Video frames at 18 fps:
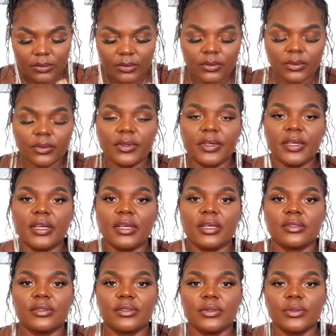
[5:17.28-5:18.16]
So
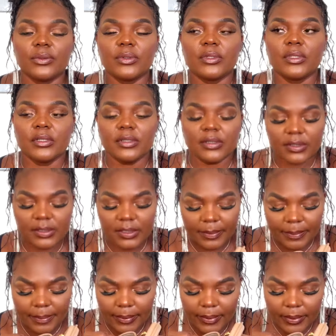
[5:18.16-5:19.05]
yeah, so the
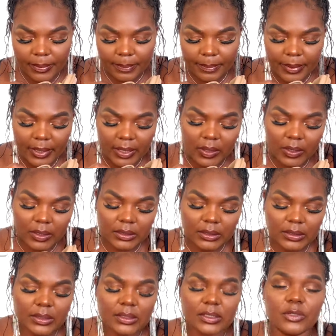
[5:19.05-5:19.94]
zipper part
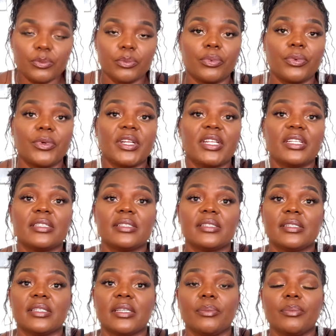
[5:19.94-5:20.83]
is pretty
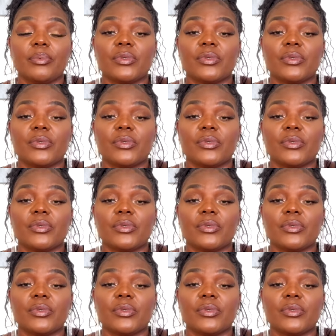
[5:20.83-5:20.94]
deep,